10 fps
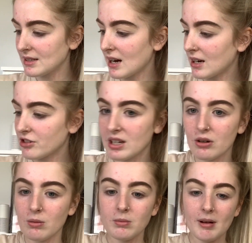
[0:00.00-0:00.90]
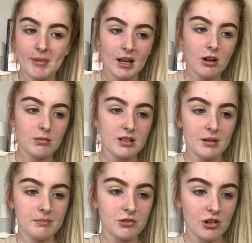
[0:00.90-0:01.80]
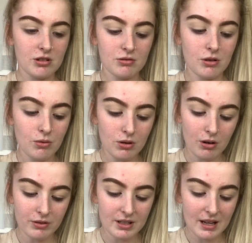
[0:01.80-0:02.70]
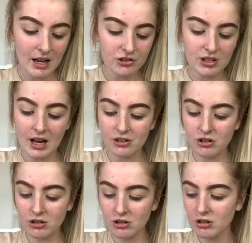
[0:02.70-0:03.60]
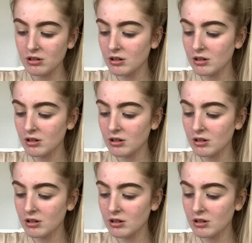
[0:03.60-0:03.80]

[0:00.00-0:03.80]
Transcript: to actually go on with my makeup because I'm just going off on a tangent as usual.